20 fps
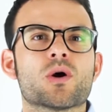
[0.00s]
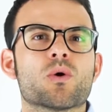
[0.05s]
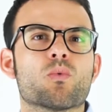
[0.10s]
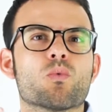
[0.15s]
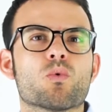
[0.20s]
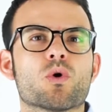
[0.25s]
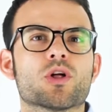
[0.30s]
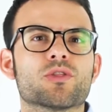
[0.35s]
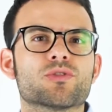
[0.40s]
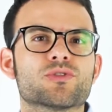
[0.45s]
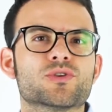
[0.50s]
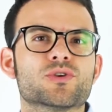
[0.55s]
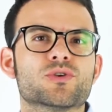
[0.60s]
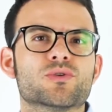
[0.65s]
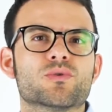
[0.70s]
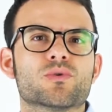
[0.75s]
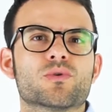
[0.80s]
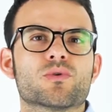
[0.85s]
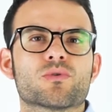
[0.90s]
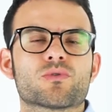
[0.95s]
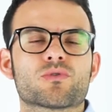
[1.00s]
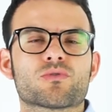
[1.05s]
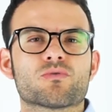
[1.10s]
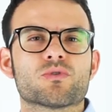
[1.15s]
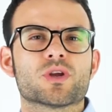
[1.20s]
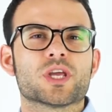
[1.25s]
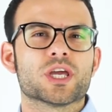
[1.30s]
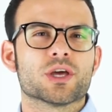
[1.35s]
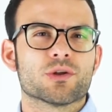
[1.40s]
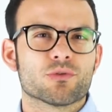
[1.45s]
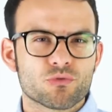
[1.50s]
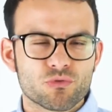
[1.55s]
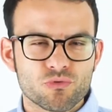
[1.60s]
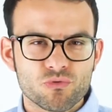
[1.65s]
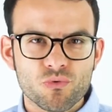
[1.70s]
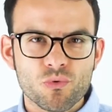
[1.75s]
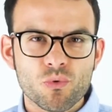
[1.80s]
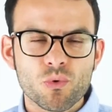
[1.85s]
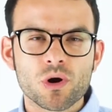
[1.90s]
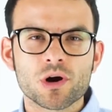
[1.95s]
1, 2, 3, and
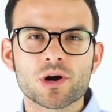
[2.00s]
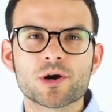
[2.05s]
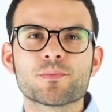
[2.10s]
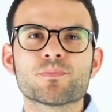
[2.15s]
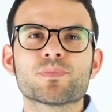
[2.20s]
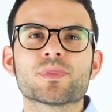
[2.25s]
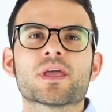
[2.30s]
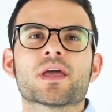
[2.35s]
4.